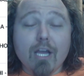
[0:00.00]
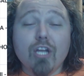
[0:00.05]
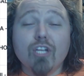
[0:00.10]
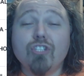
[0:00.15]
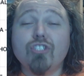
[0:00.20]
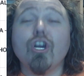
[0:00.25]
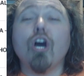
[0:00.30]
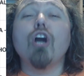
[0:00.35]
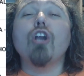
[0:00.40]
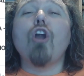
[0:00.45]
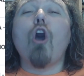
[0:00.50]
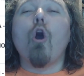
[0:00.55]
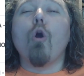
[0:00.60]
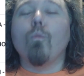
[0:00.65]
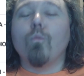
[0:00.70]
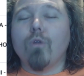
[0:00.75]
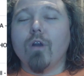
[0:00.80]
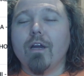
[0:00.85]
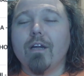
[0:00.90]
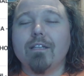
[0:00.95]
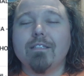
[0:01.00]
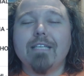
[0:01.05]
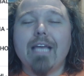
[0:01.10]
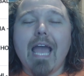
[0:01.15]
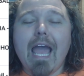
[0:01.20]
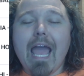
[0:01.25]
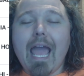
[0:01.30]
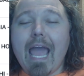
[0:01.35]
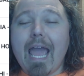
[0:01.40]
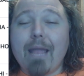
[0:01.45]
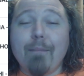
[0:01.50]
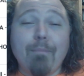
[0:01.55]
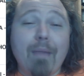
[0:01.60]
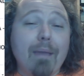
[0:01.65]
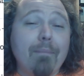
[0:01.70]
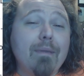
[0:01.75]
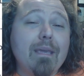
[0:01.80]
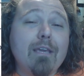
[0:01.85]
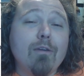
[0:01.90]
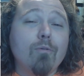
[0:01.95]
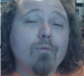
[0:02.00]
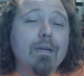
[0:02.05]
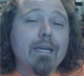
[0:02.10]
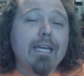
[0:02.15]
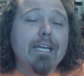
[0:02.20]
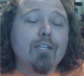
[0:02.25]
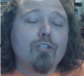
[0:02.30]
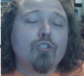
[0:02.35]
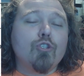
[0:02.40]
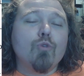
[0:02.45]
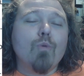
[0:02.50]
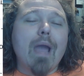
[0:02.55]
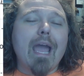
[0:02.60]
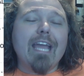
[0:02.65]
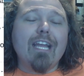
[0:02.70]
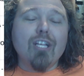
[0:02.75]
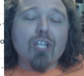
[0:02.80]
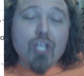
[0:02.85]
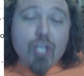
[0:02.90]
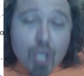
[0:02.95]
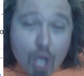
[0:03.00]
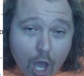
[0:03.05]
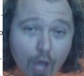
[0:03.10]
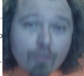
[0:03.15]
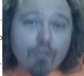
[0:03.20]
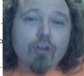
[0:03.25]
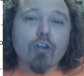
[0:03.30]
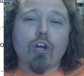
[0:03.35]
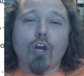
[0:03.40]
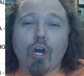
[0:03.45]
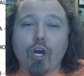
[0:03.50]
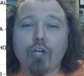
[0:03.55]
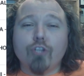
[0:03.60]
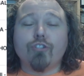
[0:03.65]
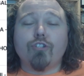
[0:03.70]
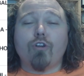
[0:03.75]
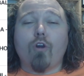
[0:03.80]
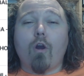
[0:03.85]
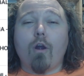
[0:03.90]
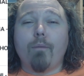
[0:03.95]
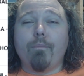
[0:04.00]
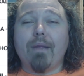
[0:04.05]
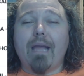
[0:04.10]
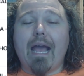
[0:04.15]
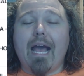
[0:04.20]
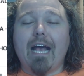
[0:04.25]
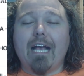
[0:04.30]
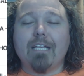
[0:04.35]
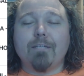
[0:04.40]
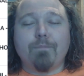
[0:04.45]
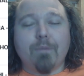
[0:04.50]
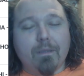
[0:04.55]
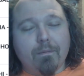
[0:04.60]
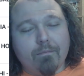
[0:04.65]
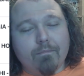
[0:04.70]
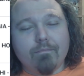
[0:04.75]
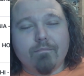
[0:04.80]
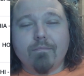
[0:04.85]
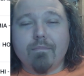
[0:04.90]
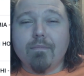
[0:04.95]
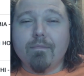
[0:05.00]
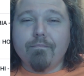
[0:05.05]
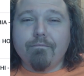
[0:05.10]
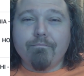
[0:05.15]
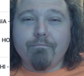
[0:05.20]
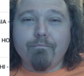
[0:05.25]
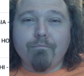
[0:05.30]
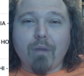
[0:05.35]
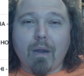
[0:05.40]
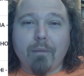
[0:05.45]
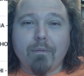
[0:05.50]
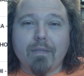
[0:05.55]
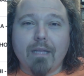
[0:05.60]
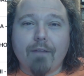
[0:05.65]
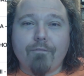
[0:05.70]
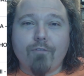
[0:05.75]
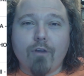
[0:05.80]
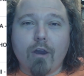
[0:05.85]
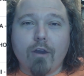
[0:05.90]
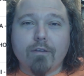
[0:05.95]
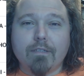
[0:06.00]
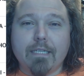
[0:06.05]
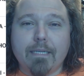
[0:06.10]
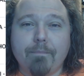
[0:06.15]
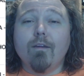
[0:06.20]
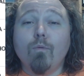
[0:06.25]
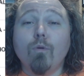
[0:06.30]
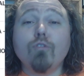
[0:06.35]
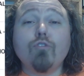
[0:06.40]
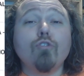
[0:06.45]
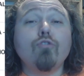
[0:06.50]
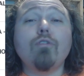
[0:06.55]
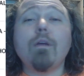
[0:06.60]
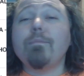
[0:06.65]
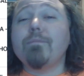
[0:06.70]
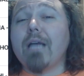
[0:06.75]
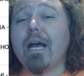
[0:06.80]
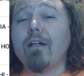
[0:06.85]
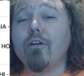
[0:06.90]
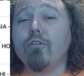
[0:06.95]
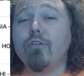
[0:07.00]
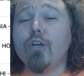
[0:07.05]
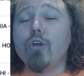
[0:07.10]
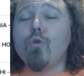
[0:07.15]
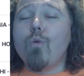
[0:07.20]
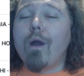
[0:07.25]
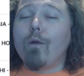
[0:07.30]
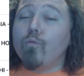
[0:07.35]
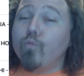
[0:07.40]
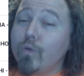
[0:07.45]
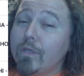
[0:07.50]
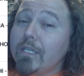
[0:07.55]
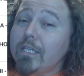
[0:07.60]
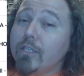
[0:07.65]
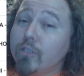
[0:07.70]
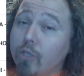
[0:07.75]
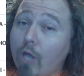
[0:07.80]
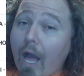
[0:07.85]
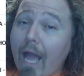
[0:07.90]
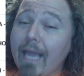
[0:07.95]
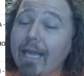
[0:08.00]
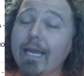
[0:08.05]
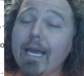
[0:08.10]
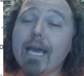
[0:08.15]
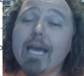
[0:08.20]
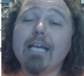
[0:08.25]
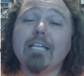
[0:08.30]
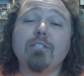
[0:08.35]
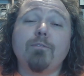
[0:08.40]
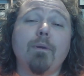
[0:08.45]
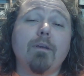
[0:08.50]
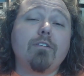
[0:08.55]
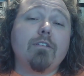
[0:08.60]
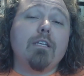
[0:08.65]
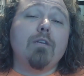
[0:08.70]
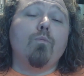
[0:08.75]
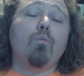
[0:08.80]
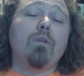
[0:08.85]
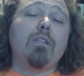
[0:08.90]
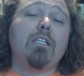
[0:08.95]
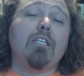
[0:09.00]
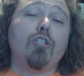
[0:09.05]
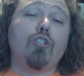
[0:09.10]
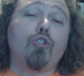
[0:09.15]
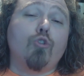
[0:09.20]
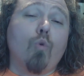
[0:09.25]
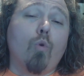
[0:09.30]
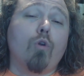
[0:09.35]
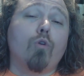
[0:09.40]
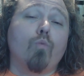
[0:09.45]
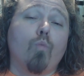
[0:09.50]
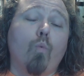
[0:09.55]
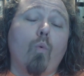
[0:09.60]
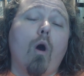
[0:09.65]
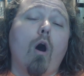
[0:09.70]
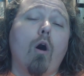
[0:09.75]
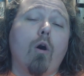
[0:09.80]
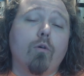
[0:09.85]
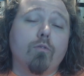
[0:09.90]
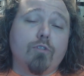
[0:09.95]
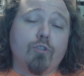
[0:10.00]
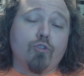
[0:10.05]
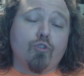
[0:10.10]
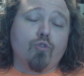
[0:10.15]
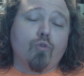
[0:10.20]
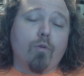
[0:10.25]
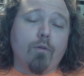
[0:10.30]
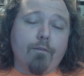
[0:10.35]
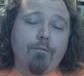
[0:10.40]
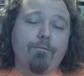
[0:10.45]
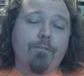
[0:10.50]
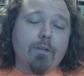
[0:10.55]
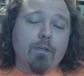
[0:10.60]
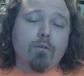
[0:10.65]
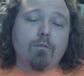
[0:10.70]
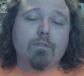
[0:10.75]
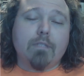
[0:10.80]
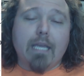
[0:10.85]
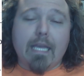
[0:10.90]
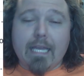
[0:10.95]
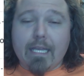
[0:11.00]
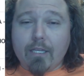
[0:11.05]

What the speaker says: ton of home runs, and maybe he'll get to another 100 RBIs, but probably not for our team. We also dropped Tyler New, who I really like, especially with the shortened walls and shortened fields in